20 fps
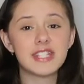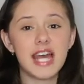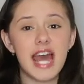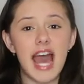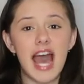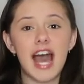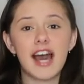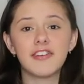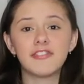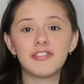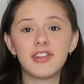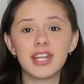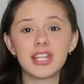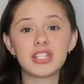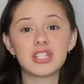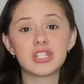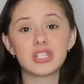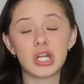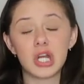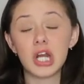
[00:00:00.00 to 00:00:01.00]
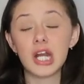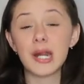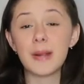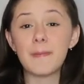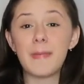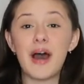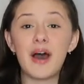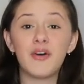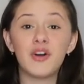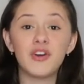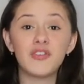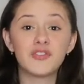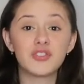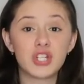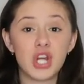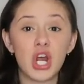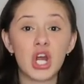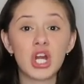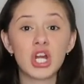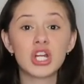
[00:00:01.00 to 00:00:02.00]
to have like certain amount of
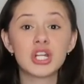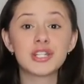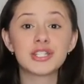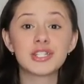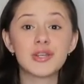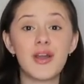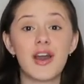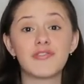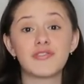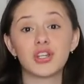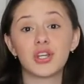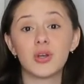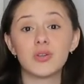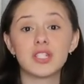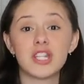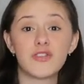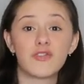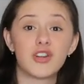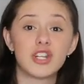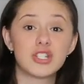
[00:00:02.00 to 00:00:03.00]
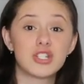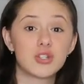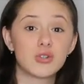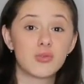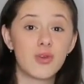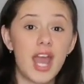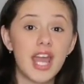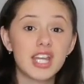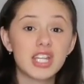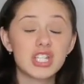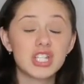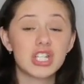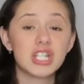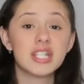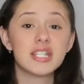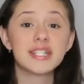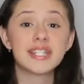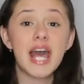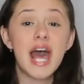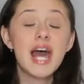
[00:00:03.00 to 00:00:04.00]
turns you have to go different
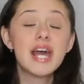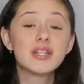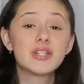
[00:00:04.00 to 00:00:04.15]
directions